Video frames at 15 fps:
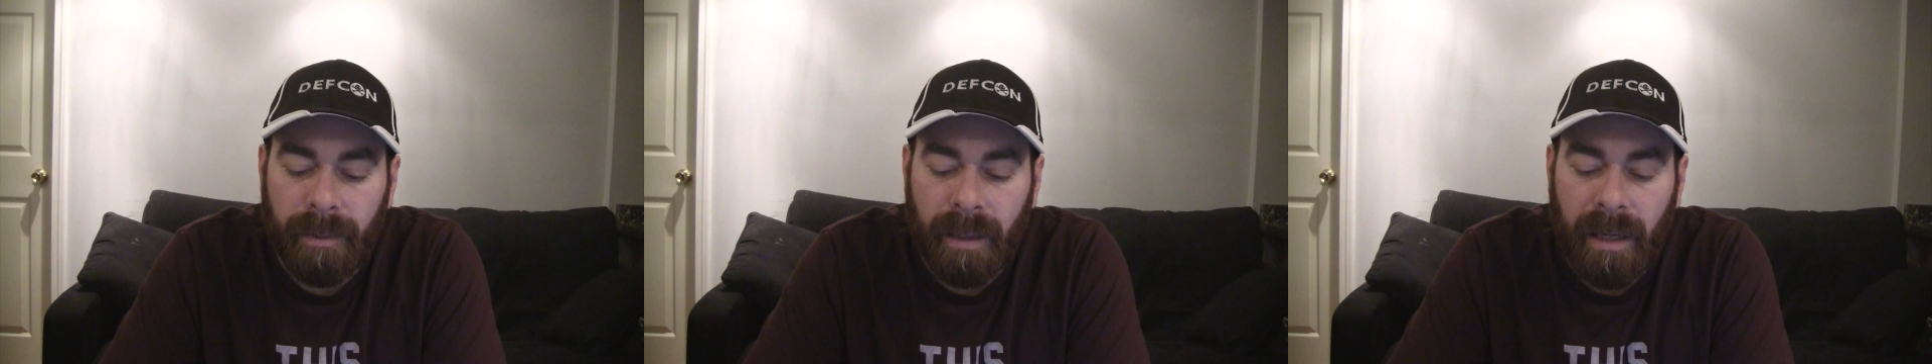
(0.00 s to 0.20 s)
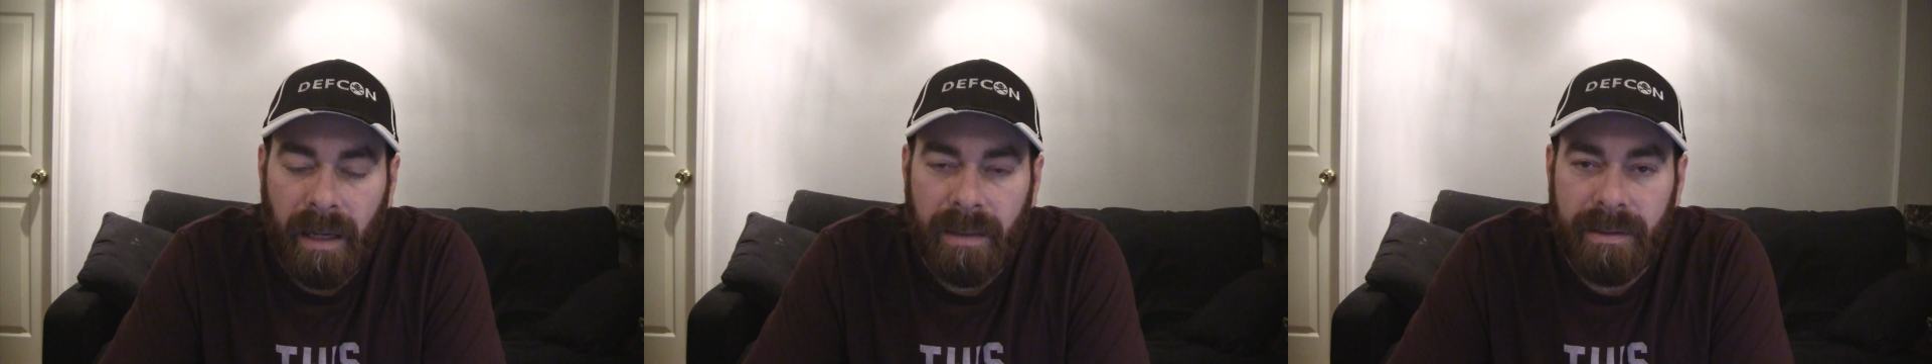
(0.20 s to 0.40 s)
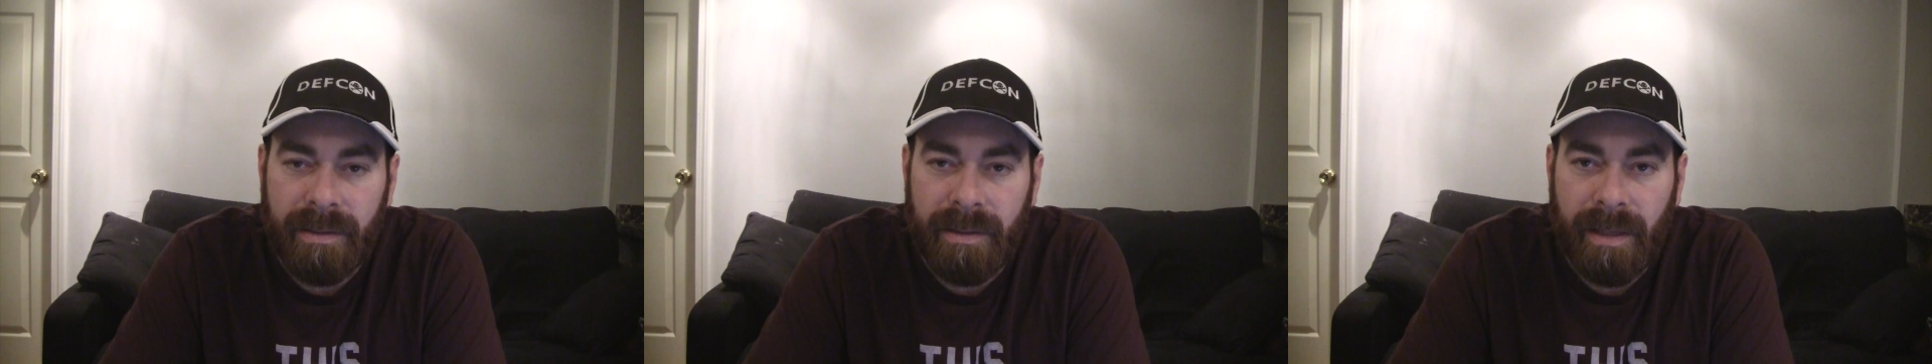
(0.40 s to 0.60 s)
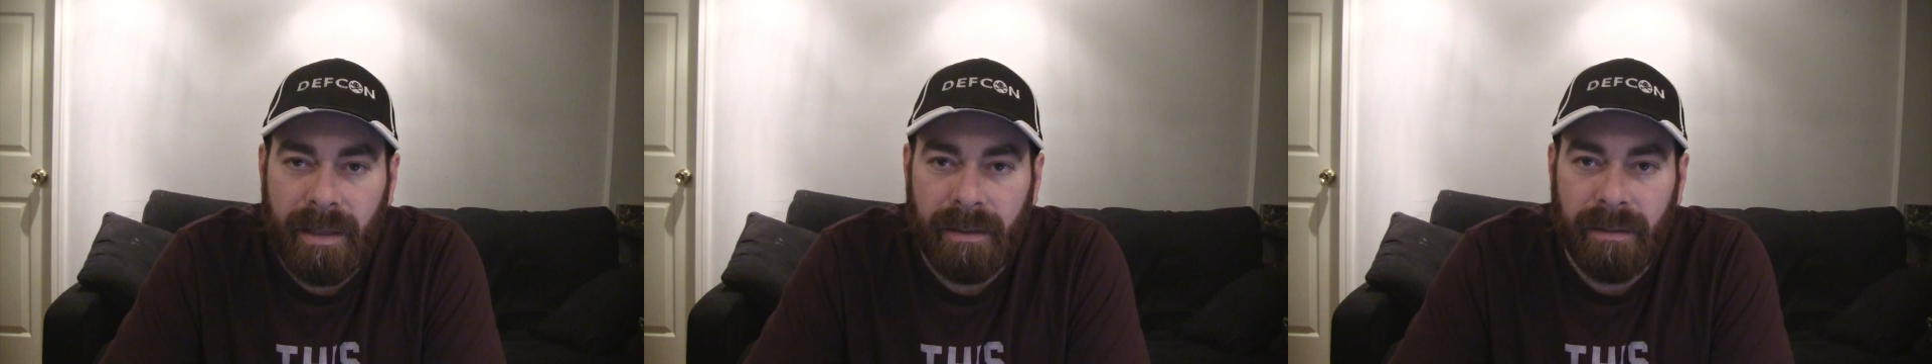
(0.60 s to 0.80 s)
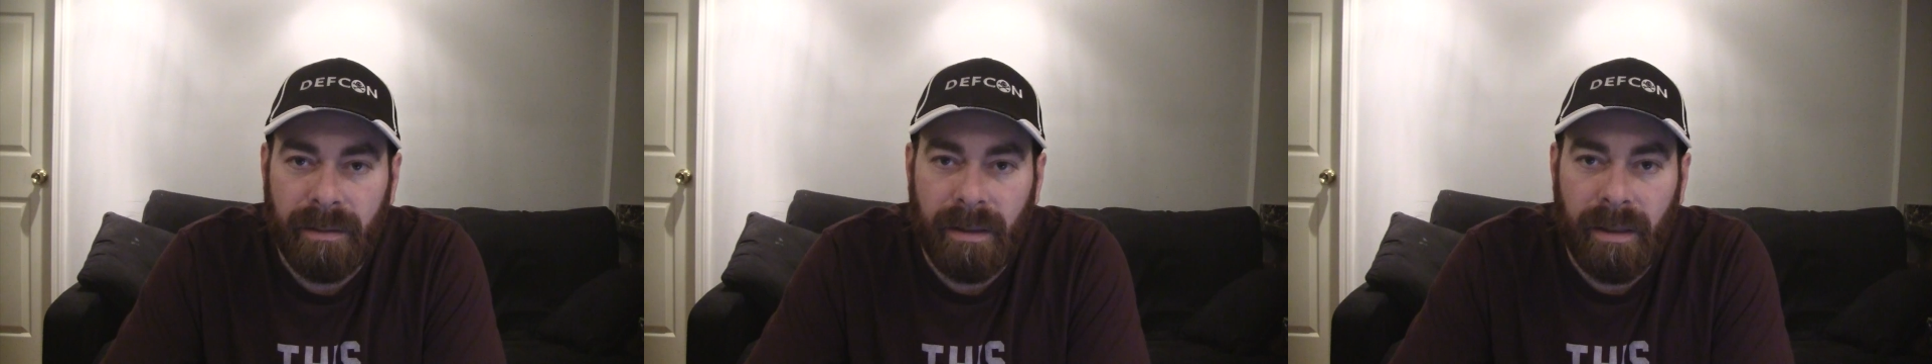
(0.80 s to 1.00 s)
got
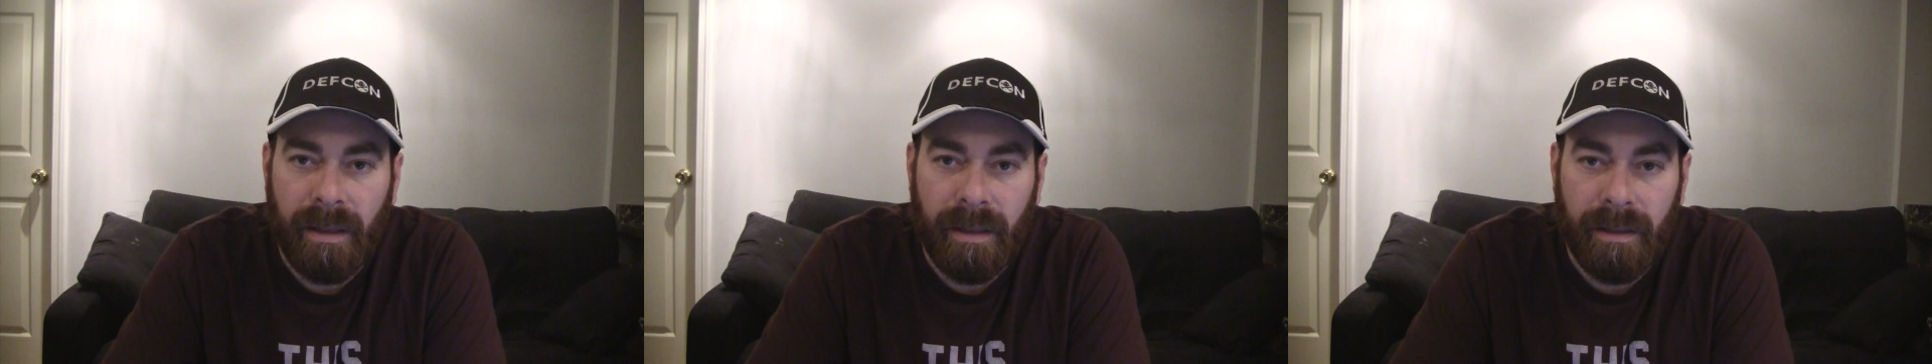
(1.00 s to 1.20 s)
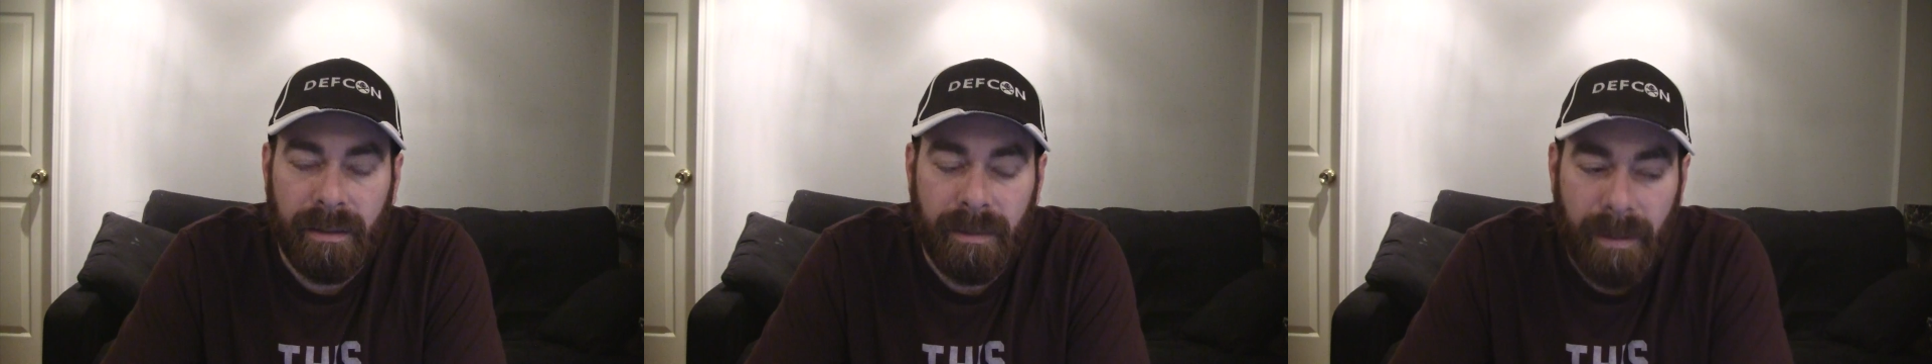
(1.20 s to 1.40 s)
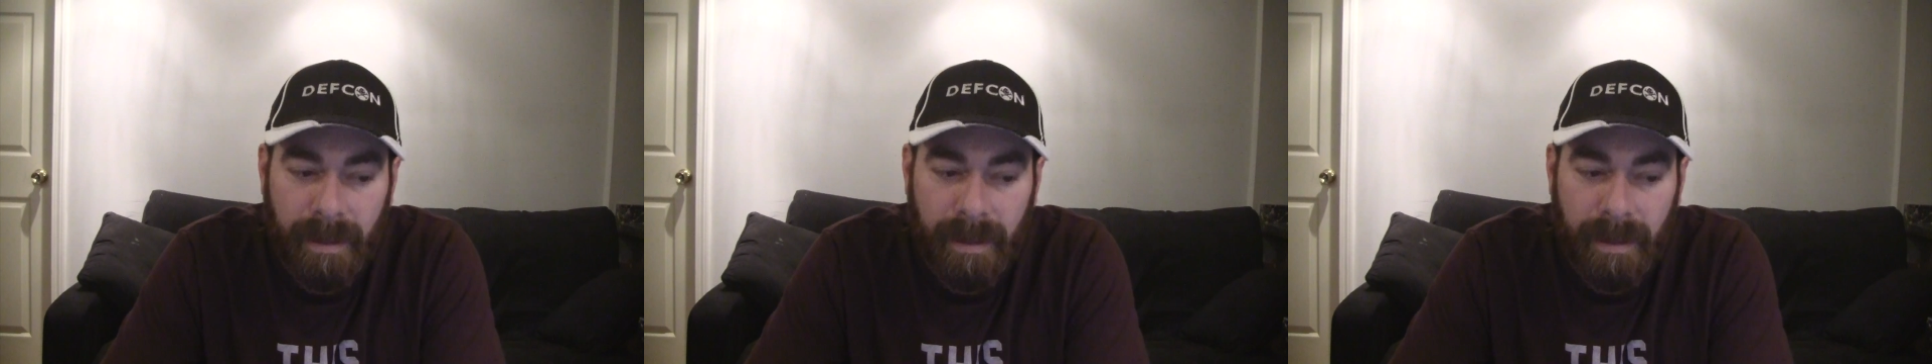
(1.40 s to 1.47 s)
sent a